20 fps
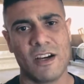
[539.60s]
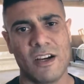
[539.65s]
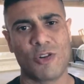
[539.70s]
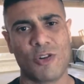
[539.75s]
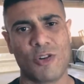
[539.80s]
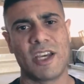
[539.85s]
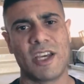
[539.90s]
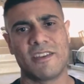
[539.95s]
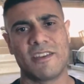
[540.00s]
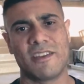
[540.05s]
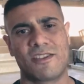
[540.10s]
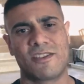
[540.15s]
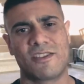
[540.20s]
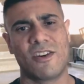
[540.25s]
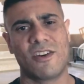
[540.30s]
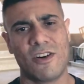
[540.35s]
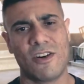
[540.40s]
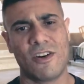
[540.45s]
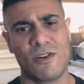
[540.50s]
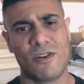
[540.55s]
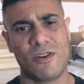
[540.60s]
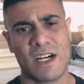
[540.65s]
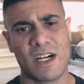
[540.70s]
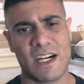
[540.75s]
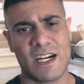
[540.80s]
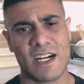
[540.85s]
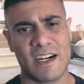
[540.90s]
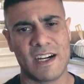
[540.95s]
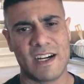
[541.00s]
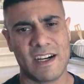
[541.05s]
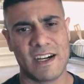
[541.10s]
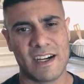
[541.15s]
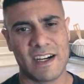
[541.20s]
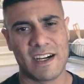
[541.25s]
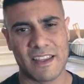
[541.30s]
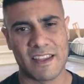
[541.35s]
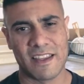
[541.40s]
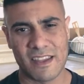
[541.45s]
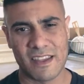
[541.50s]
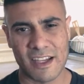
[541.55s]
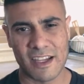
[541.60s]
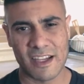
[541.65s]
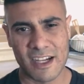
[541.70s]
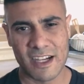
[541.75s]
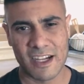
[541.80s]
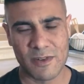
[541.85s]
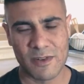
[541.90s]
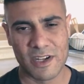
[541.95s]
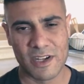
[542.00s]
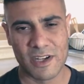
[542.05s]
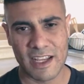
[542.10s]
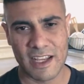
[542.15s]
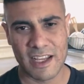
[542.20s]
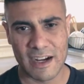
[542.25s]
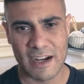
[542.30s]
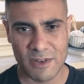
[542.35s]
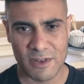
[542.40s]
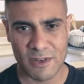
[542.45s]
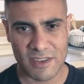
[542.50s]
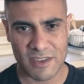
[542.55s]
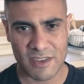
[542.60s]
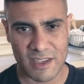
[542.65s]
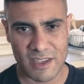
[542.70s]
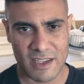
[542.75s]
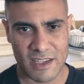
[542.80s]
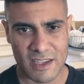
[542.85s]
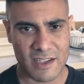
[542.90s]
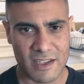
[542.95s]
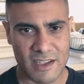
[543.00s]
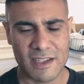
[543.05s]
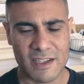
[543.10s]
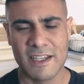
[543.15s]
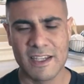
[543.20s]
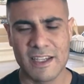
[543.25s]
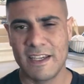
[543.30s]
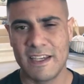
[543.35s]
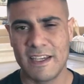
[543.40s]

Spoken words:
Okay, so I think I covered everything.